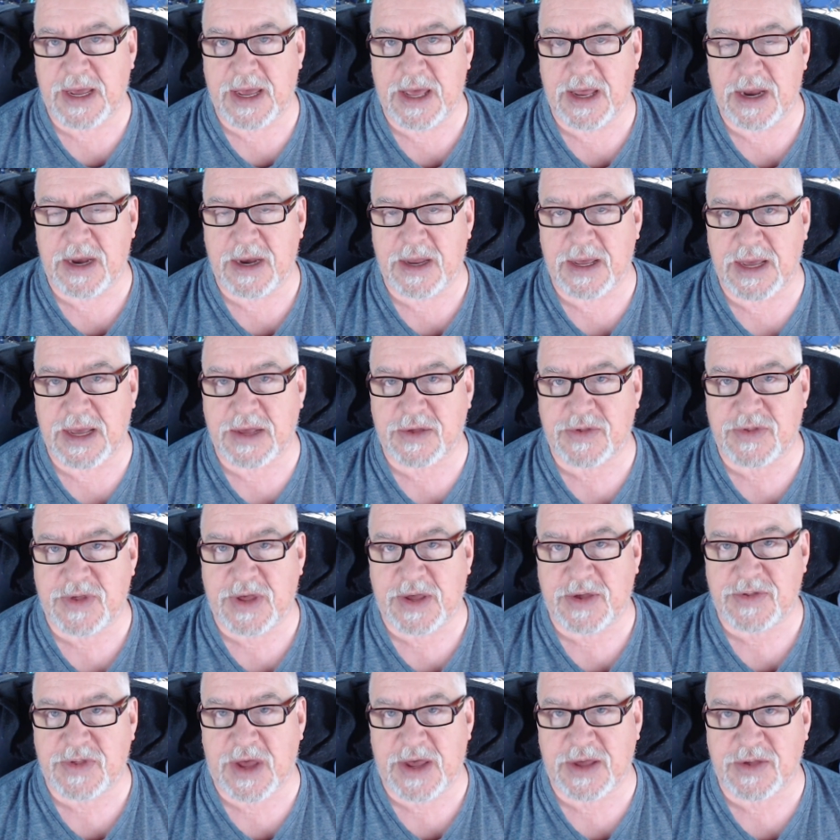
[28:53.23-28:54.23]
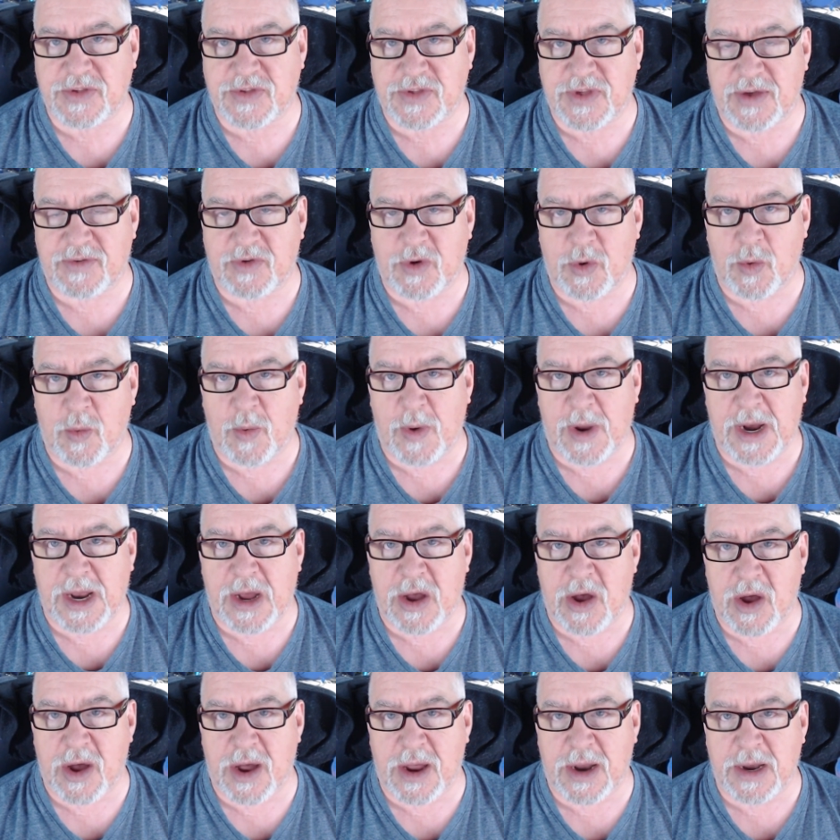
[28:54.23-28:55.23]
get ESXi7
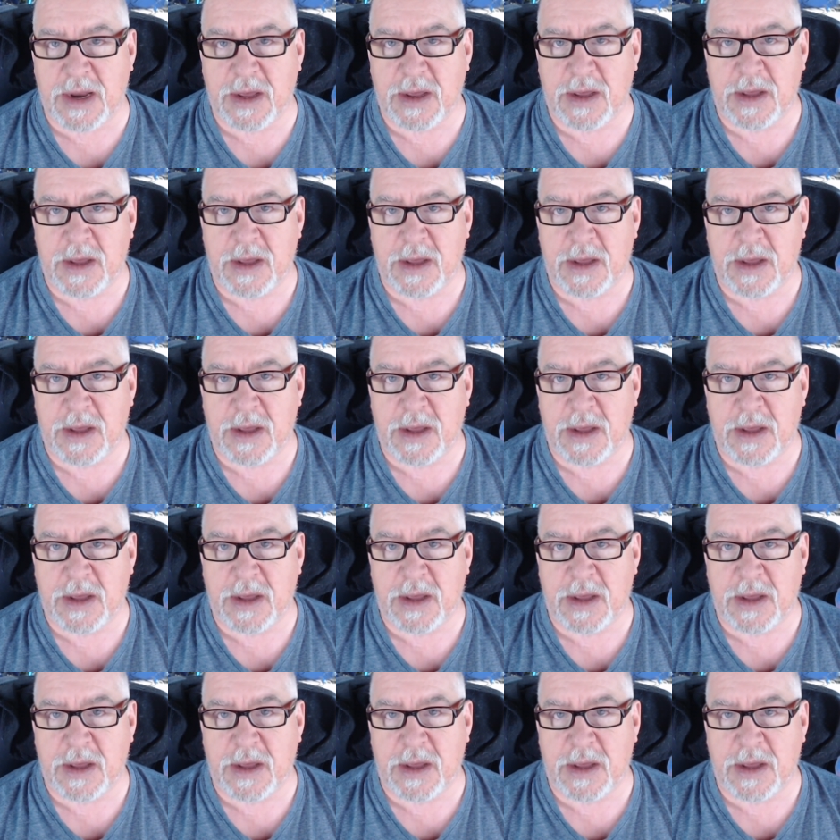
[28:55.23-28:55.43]
running on